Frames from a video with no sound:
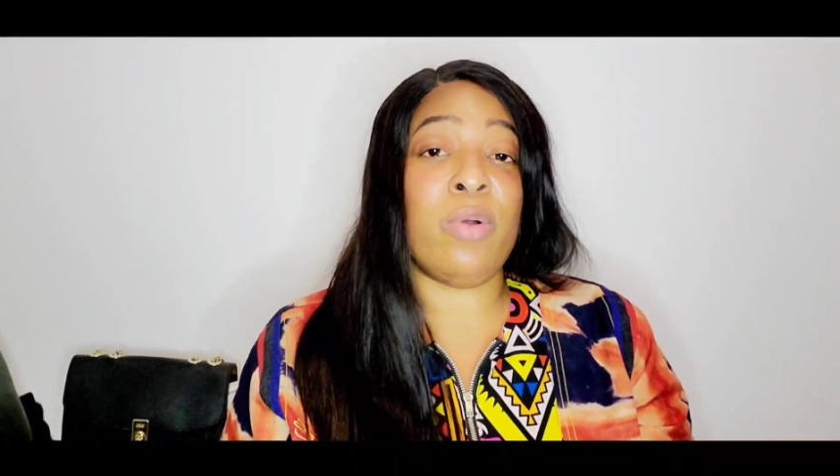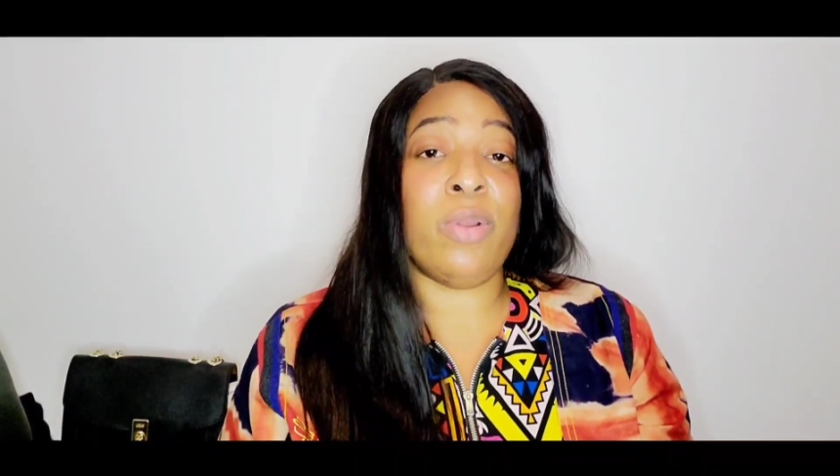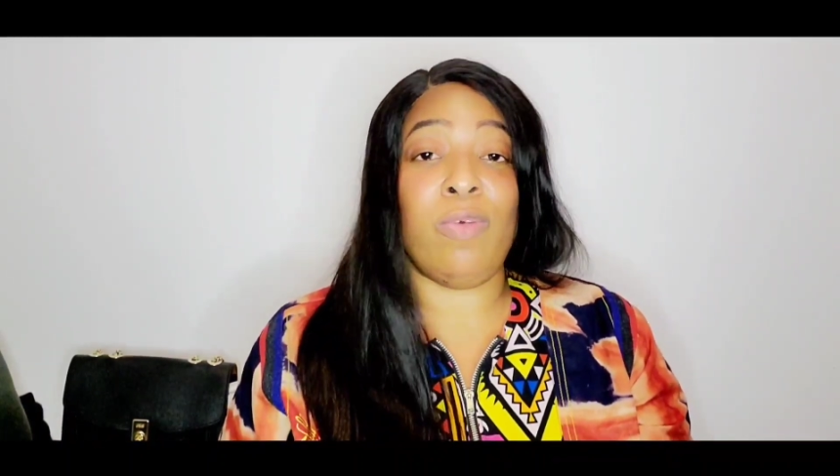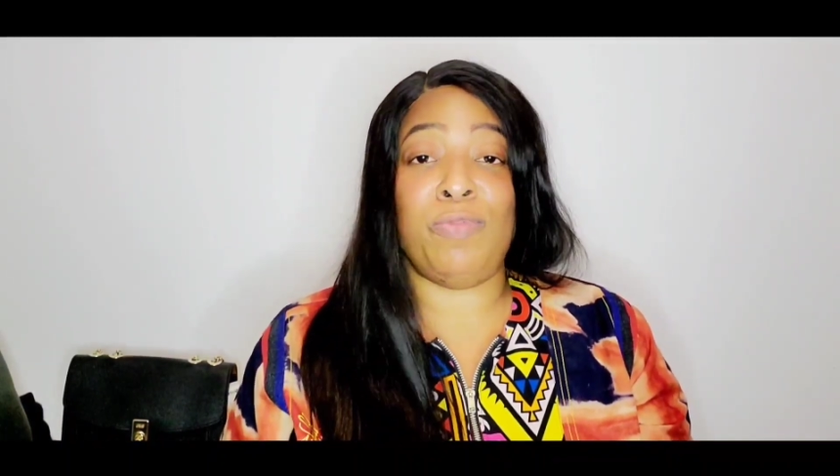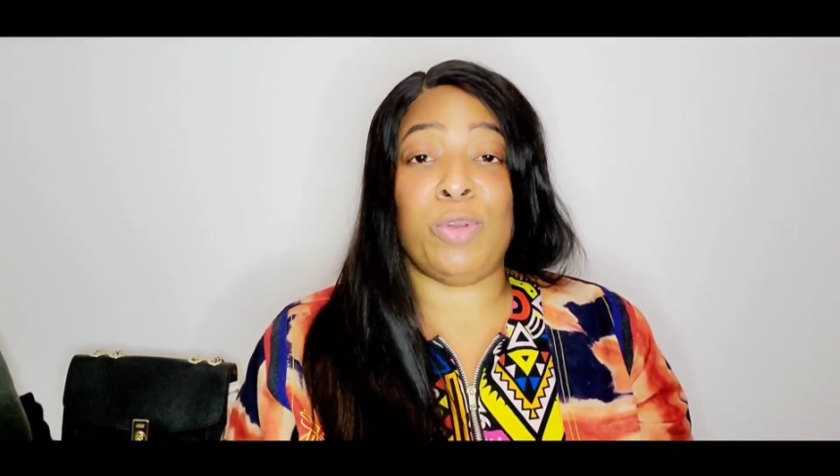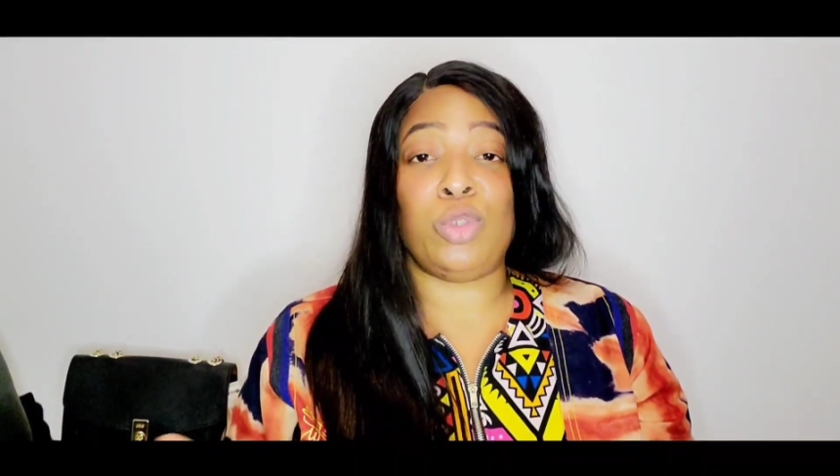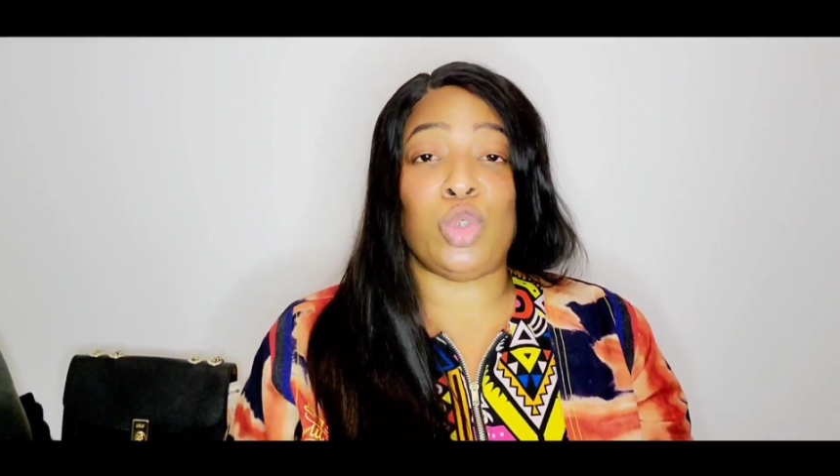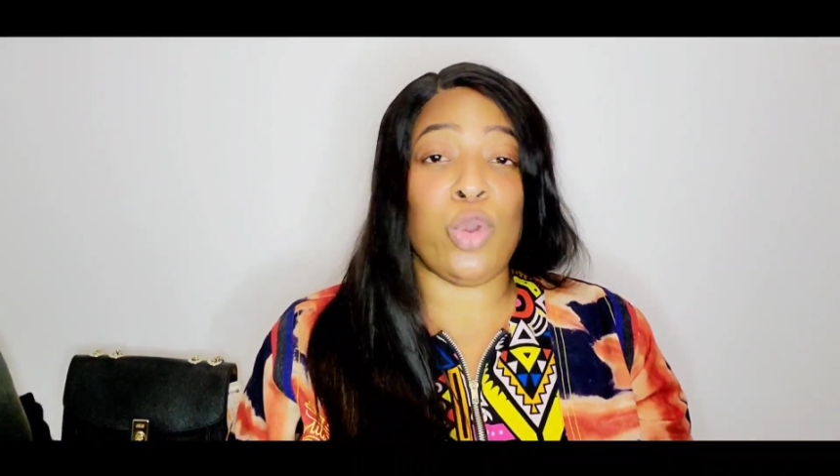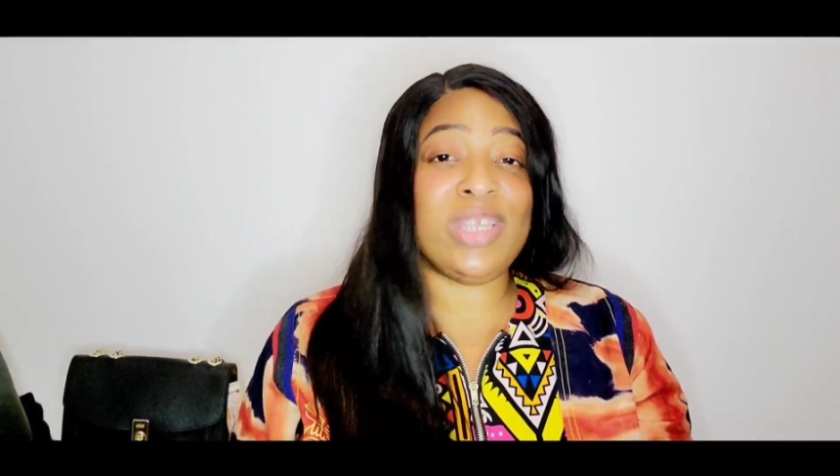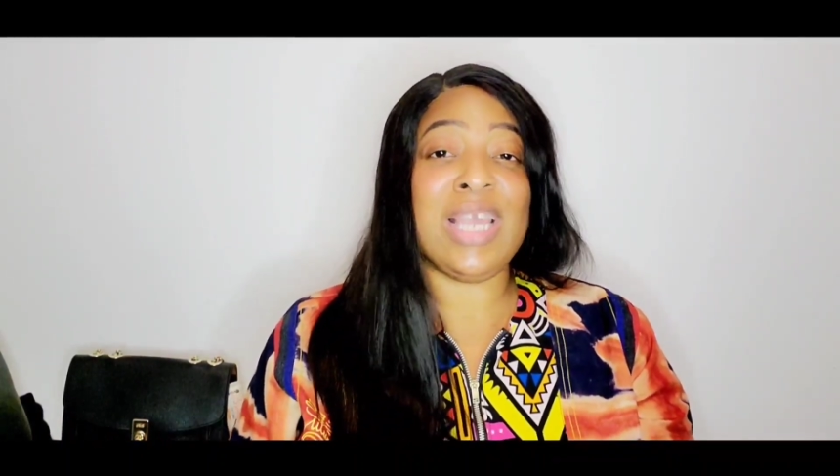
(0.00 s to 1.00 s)
oil of your
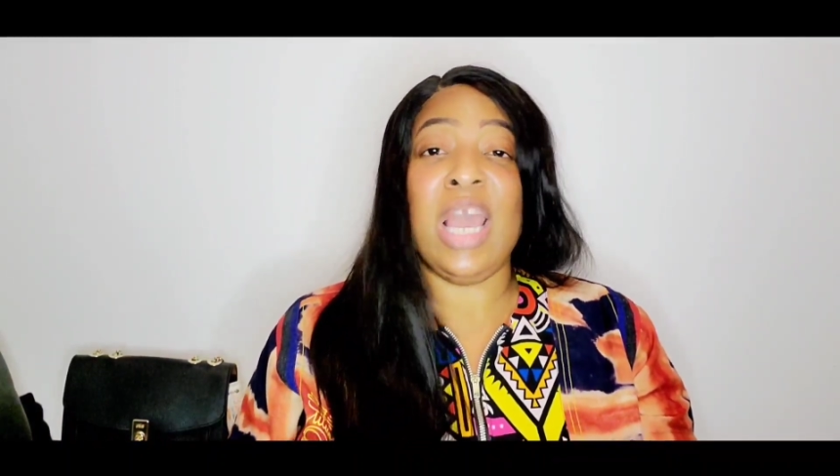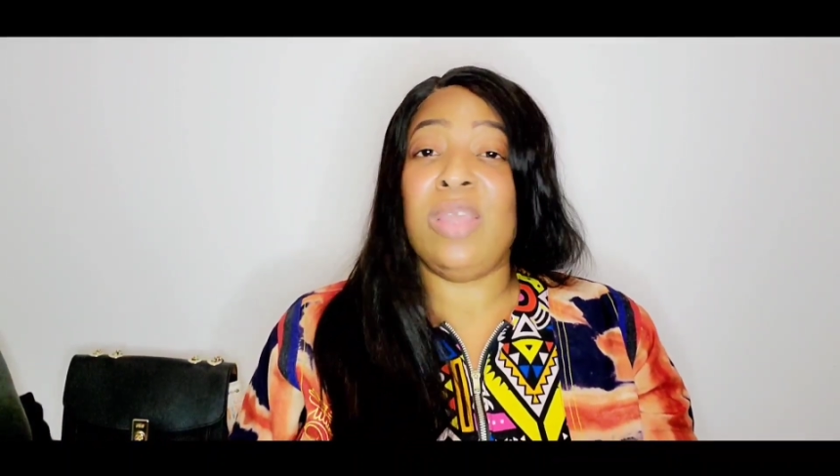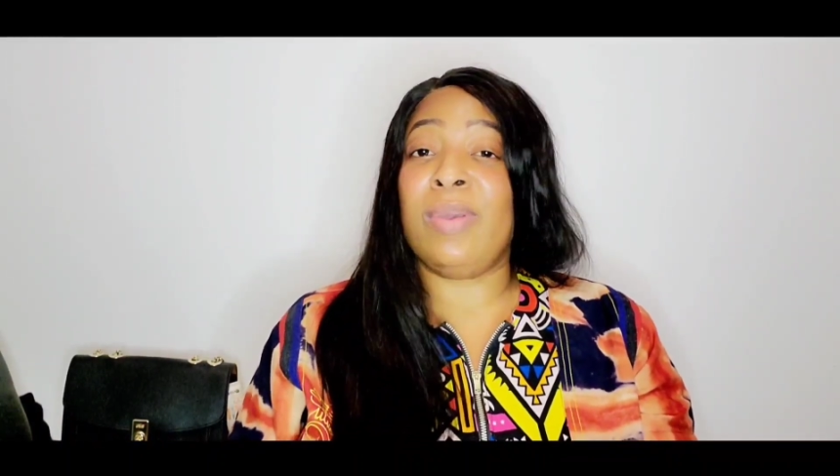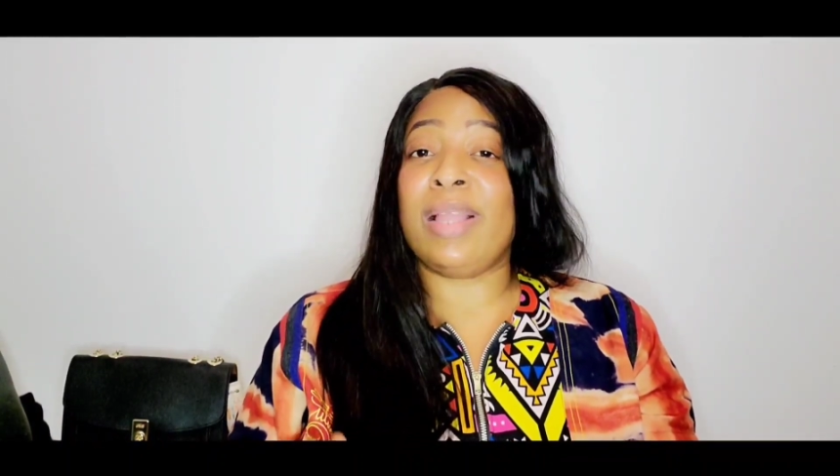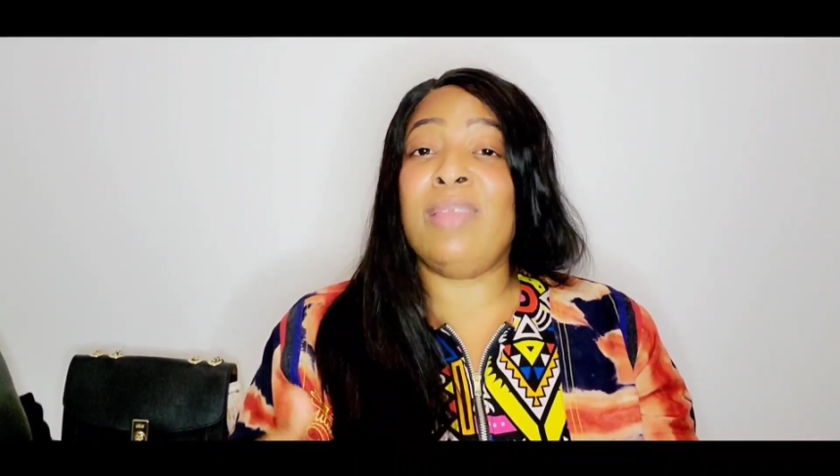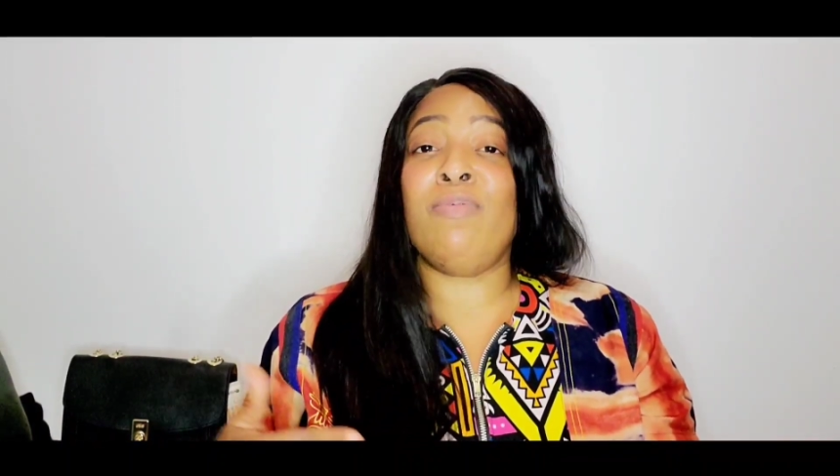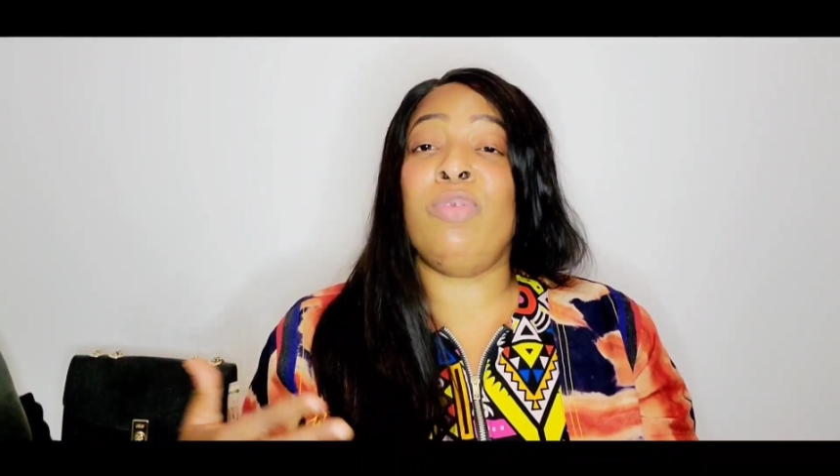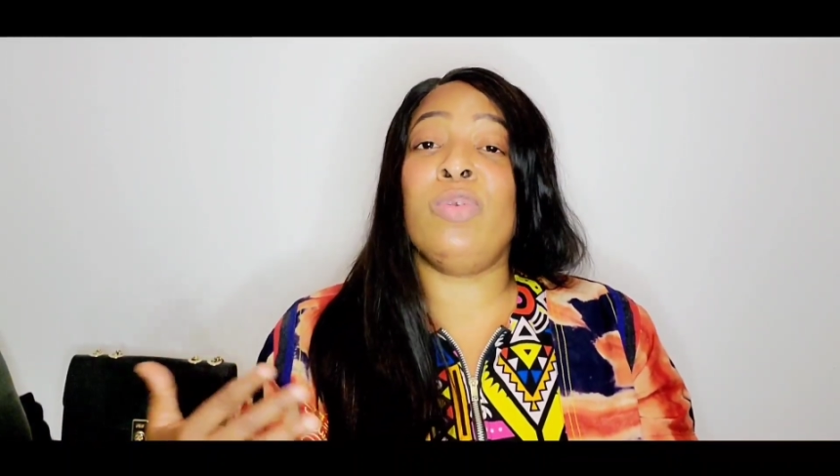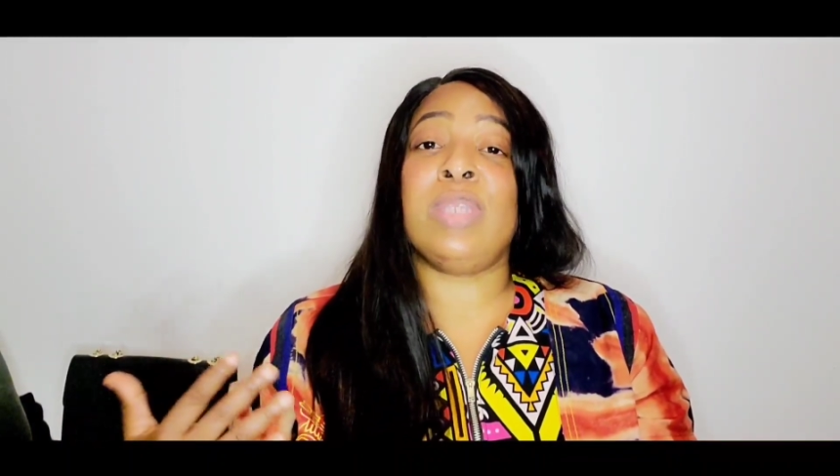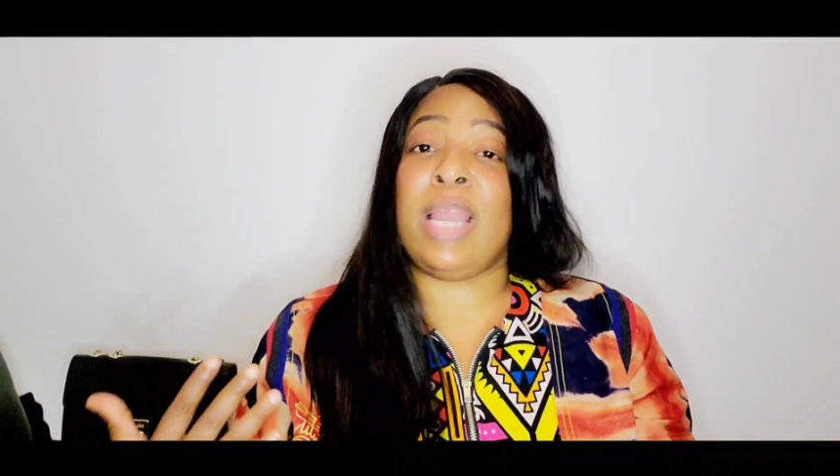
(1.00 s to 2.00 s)
choice. You can even
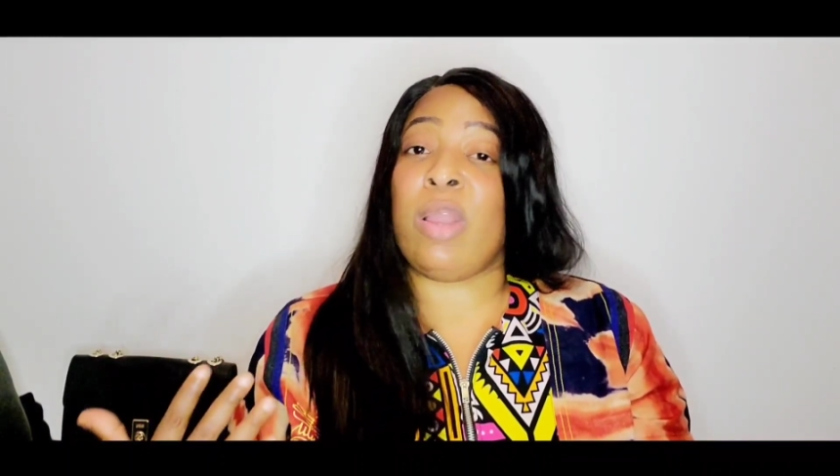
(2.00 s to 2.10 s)
use like